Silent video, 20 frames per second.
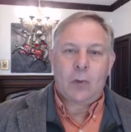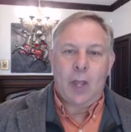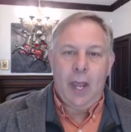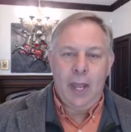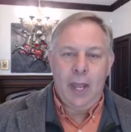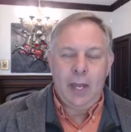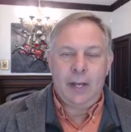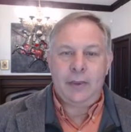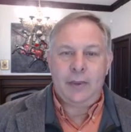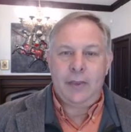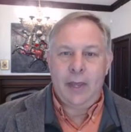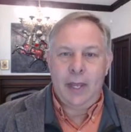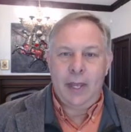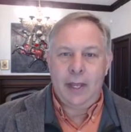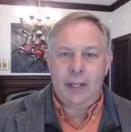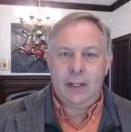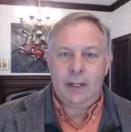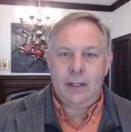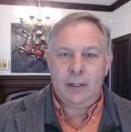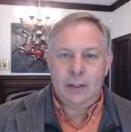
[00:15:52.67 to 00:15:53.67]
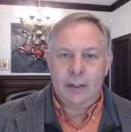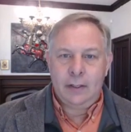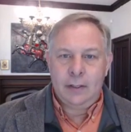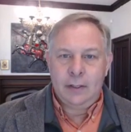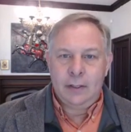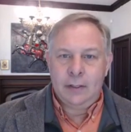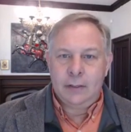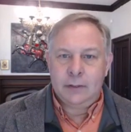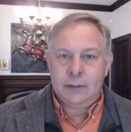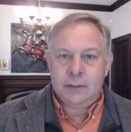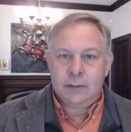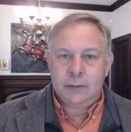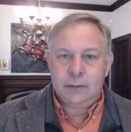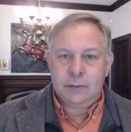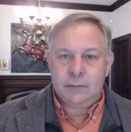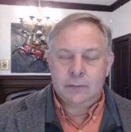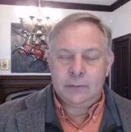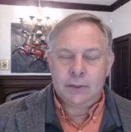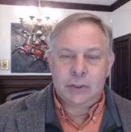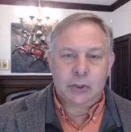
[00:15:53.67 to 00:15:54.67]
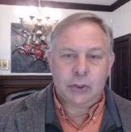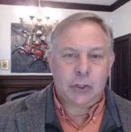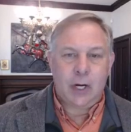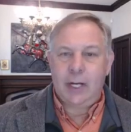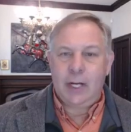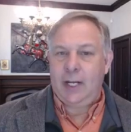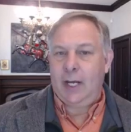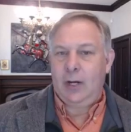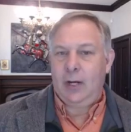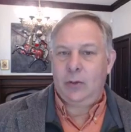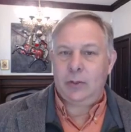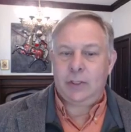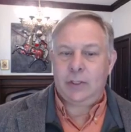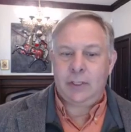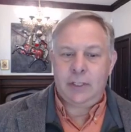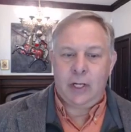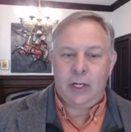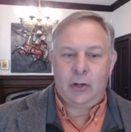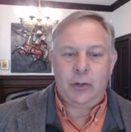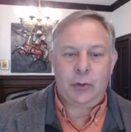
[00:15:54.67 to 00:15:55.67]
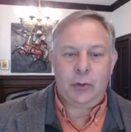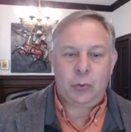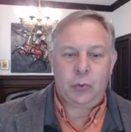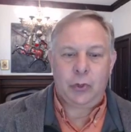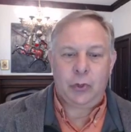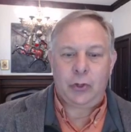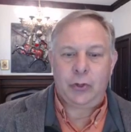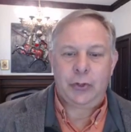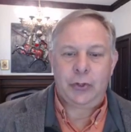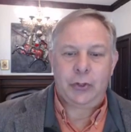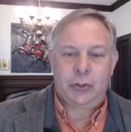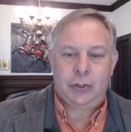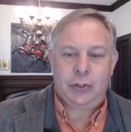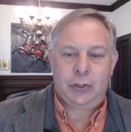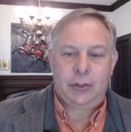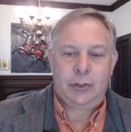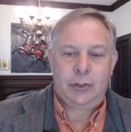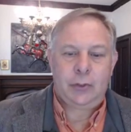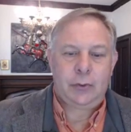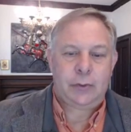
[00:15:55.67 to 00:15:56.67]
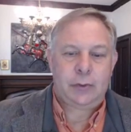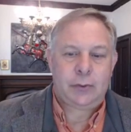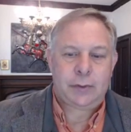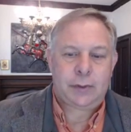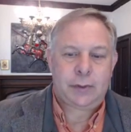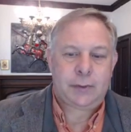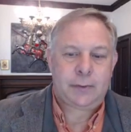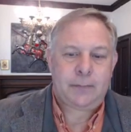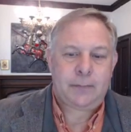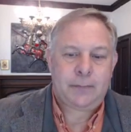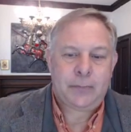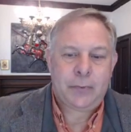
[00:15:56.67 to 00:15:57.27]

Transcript: And they strike out to tell the world the good news.